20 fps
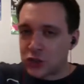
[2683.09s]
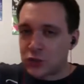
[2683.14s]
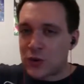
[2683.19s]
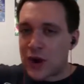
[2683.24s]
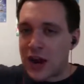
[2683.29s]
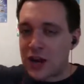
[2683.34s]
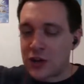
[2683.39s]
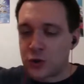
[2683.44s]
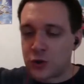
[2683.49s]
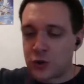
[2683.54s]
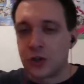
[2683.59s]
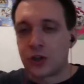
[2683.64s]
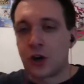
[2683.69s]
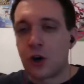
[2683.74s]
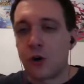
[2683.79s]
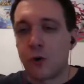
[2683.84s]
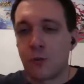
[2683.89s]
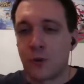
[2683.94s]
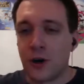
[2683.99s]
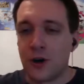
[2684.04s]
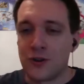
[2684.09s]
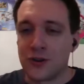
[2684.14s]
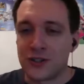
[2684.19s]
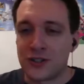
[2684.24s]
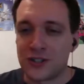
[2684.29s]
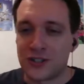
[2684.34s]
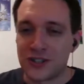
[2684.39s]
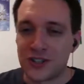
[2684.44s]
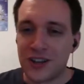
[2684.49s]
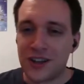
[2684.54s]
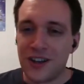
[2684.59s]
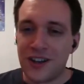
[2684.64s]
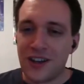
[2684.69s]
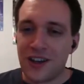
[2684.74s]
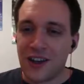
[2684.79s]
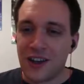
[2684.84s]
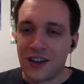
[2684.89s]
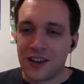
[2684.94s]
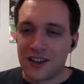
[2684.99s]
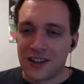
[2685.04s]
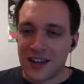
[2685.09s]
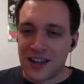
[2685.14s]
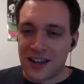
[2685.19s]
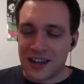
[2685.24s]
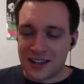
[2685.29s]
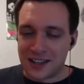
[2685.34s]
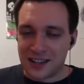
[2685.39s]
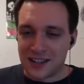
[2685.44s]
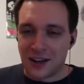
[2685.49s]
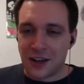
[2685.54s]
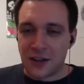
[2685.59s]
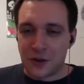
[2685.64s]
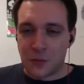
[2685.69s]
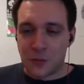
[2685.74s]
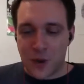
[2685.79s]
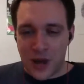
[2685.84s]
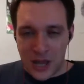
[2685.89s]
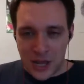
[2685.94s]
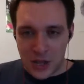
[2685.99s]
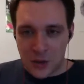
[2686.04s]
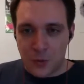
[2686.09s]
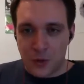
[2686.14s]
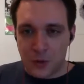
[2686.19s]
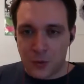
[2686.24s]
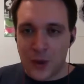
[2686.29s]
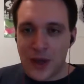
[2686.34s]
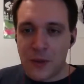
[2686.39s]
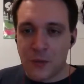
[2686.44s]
then they just stretch all the goalposts. Okay, and like